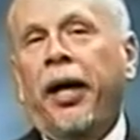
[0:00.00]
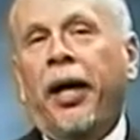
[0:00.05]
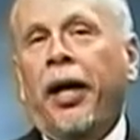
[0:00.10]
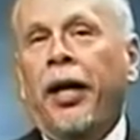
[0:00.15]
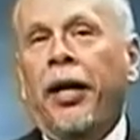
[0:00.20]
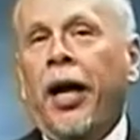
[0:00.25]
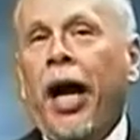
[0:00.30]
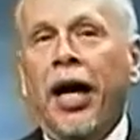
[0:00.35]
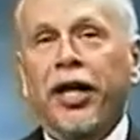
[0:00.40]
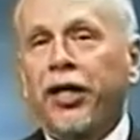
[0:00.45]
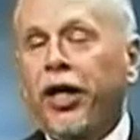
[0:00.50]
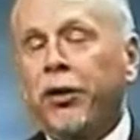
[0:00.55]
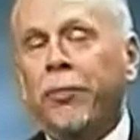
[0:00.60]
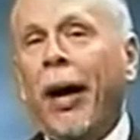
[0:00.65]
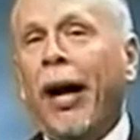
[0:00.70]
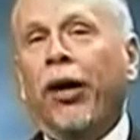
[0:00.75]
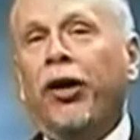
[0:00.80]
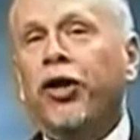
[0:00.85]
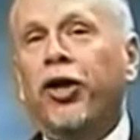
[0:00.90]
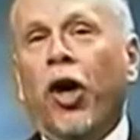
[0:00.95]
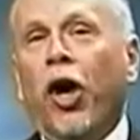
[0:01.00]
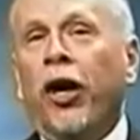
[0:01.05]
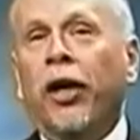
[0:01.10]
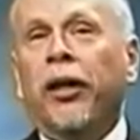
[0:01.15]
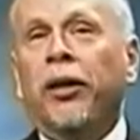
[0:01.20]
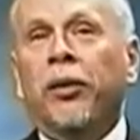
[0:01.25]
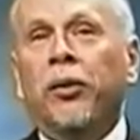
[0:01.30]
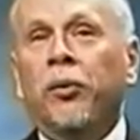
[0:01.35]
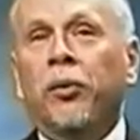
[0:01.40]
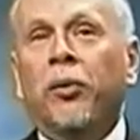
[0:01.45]
not just Michael
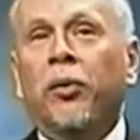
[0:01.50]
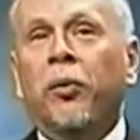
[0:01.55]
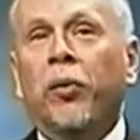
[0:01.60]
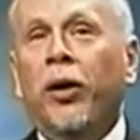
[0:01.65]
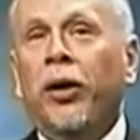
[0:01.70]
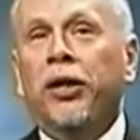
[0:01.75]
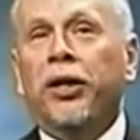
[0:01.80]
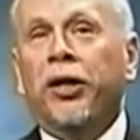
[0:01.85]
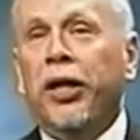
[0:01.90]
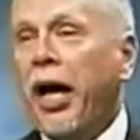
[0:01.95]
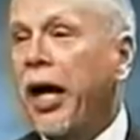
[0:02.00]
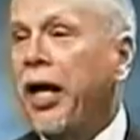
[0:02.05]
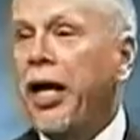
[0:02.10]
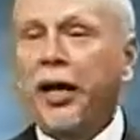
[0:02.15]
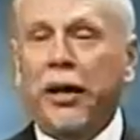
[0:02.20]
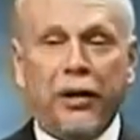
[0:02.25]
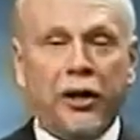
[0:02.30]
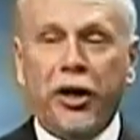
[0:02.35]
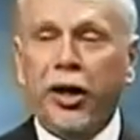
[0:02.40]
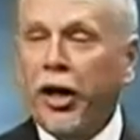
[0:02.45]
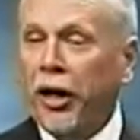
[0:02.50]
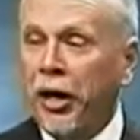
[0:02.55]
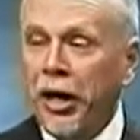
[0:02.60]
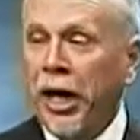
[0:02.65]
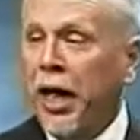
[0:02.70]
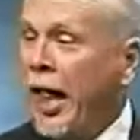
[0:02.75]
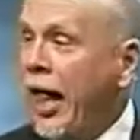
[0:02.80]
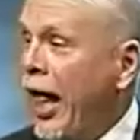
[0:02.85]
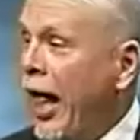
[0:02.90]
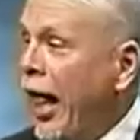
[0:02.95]
Jordan would stand cheer.
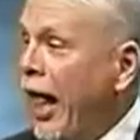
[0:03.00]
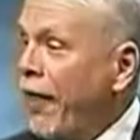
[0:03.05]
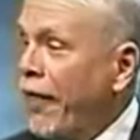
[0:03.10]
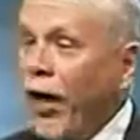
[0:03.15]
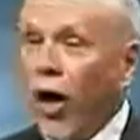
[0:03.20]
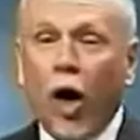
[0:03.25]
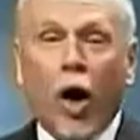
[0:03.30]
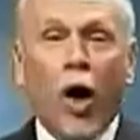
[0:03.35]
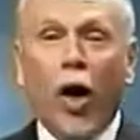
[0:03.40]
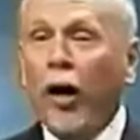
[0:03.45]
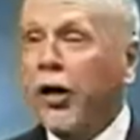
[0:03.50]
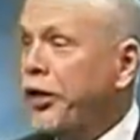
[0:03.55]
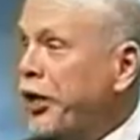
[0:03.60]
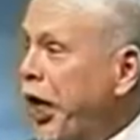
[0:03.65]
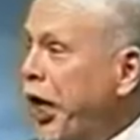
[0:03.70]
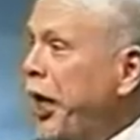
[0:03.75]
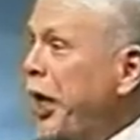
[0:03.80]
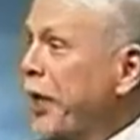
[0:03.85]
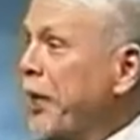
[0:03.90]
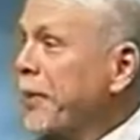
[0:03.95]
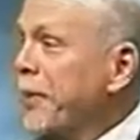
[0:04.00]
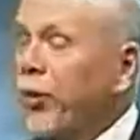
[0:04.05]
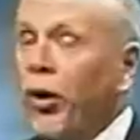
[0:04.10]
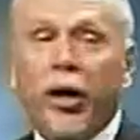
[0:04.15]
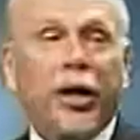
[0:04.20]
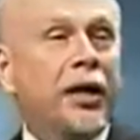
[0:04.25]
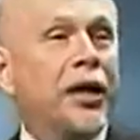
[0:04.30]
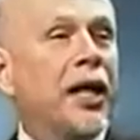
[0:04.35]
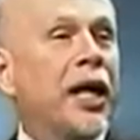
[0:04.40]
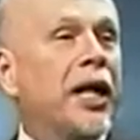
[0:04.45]
The whole team
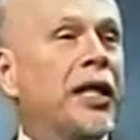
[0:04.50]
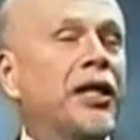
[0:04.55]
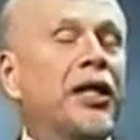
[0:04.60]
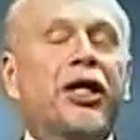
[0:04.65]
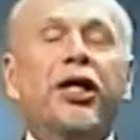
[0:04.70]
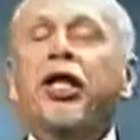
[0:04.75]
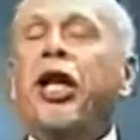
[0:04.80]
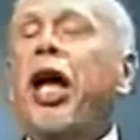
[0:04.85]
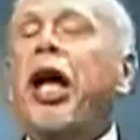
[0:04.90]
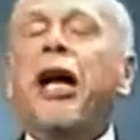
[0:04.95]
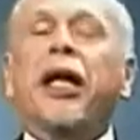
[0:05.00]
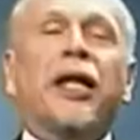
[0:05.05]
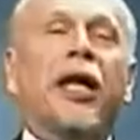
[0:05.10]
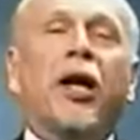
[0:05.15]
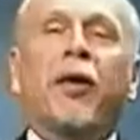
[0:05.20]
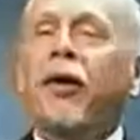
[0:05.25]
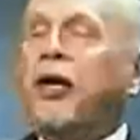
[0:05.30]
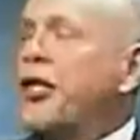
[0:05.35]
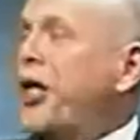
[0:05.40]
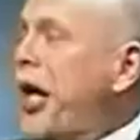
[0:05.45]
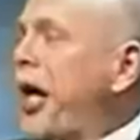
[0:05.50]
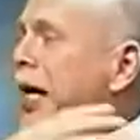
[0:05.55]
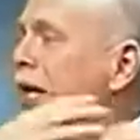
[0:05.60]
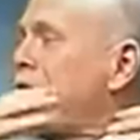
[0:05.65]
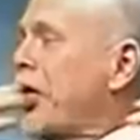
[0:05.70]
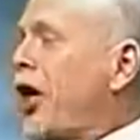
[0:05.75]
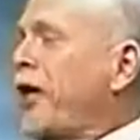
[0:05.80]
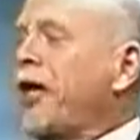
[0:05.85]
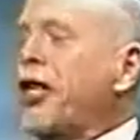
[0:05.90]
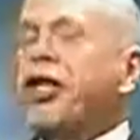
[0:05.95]
would stand there and dance
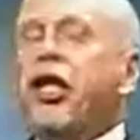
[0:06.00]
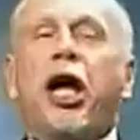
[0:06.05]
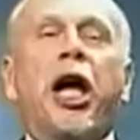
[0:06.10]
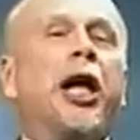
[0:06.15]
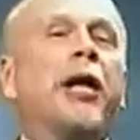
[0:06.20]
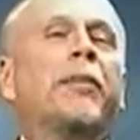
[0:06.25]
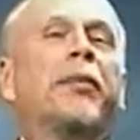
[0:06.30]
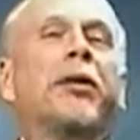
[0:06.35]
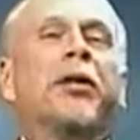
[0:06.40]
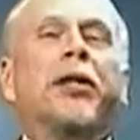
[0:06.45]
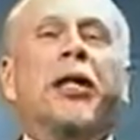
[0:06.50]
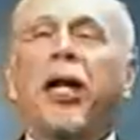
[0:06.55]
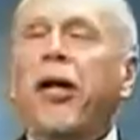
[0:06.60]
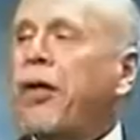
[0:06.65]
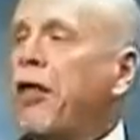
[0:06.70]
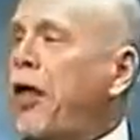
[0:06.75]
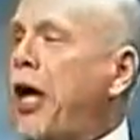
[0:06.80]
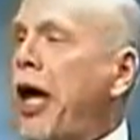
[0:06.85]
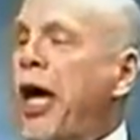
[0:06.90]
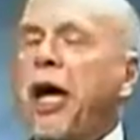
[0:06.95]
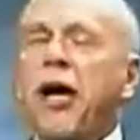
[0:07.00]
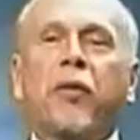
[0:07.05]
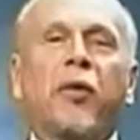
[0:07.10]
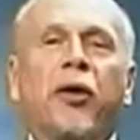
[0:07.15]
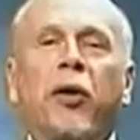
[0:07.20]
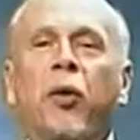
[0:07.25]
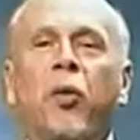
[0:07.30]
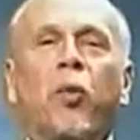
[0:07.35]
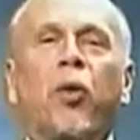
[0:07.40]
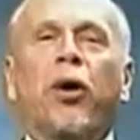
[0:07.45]
on the tables like they were
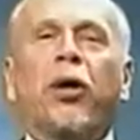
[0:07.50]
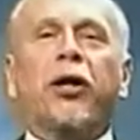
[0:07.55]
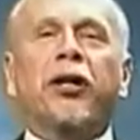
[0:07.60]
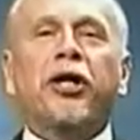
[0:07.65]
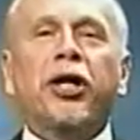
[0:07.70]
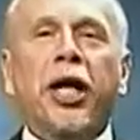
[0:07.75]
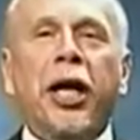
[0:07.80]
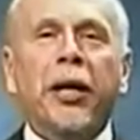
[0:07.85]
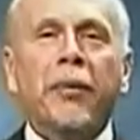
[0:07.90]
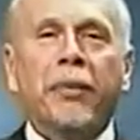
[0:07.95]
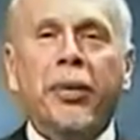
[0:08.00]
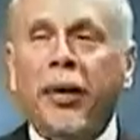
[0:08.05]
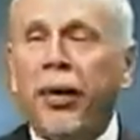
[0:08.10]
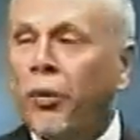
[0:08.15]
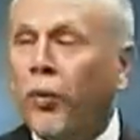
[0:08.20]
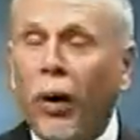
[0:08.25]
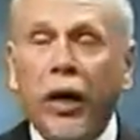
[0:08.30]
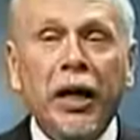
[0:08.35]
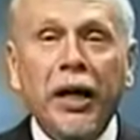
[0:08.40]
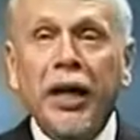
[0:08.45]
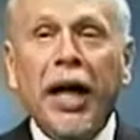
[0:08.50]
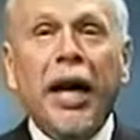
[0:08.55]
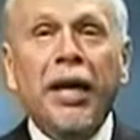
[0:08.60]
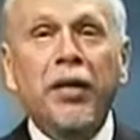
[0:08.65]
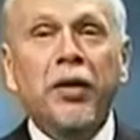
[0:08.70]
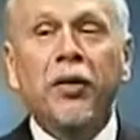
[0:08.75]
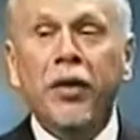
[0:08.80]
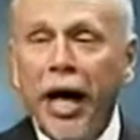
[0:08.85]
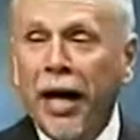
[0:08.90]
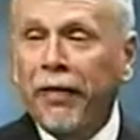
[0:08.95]
the world champions. What did they
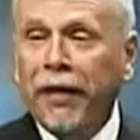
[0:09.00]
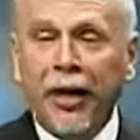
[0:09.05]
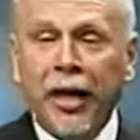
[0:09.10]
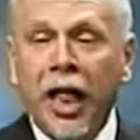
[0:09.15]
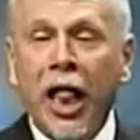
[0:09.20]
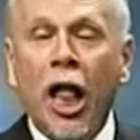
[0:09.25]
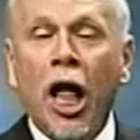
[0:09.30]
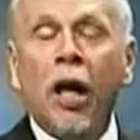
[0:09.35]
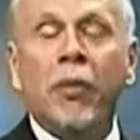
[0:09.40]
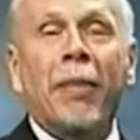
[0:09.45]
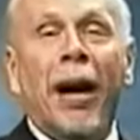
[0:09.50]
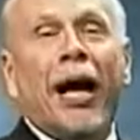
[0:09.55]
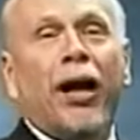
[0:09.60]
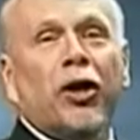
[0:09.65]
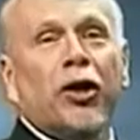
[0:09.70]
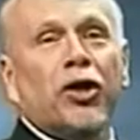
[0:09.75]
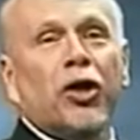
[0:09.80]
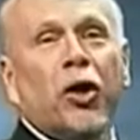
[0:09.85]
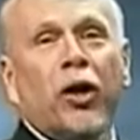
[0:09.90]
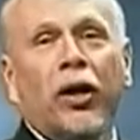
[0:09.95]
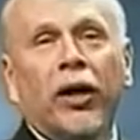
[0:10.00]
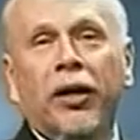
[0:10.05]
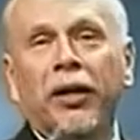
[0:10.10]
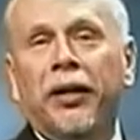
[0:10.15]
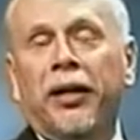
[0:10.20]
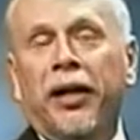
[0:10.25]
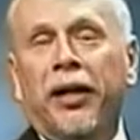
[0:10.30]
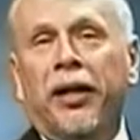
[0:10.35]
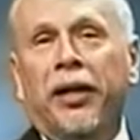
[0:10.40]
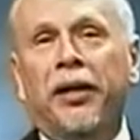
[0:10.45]
do? Nothing. Michael Jordan
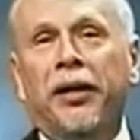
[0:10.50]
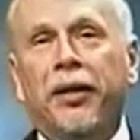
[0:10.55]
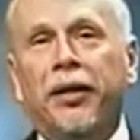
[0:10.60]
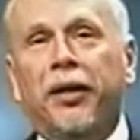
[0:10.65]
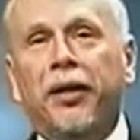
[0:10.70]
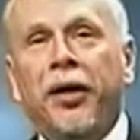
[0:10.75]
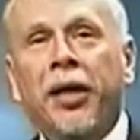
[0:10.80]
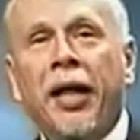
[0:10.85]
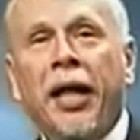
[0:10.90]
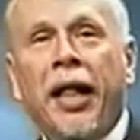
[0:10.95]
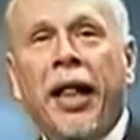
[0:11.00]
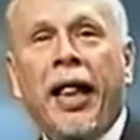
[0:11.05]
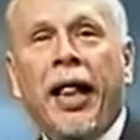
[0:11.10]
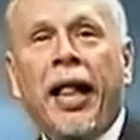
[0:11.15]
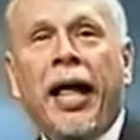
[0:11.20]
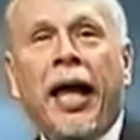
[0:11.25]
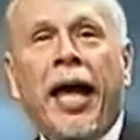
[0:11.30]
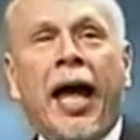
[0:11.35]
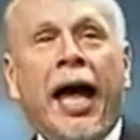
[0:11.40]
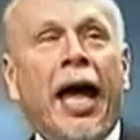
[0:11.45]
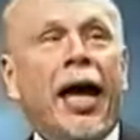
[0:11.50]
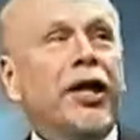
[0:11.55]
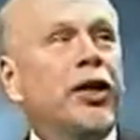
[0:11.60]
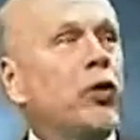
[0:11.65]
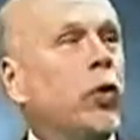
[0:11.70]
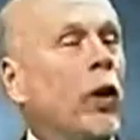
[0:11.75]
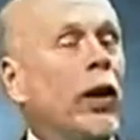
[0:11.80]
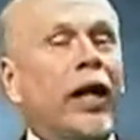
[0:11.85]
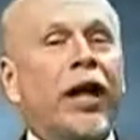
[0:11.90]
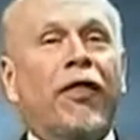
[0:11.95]
did it. And
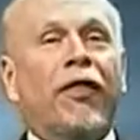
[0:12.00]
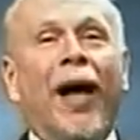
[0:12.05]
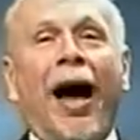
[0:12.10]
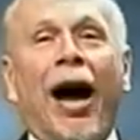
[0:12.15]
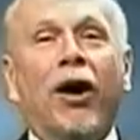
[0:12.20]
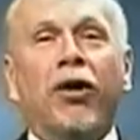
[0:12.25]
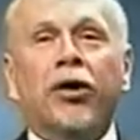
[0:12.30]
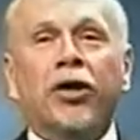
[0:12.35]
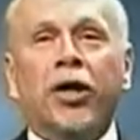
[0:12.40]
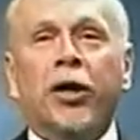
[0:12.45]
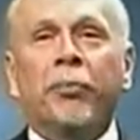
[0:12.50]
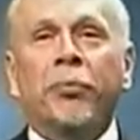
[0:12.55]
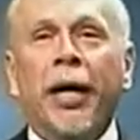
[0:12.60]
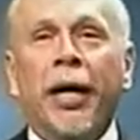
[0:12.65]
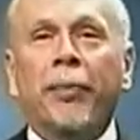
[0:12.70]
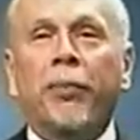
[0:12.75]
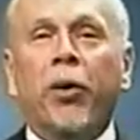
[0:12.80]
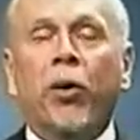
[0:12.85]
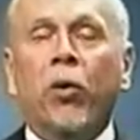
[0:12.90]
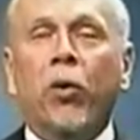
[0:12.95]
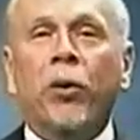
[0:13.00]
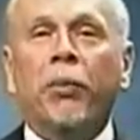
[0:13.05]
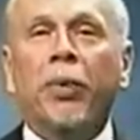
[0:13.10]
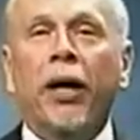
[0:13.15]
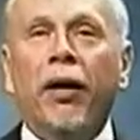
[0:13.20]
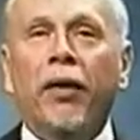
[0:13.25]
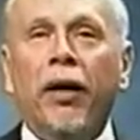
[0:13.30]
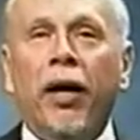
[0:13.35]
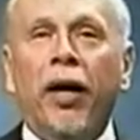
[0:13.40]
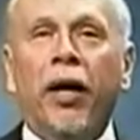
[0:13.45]
20,000 people would
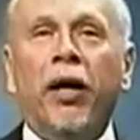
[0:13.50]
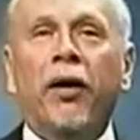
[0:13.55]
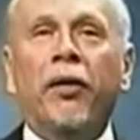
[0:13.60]
be there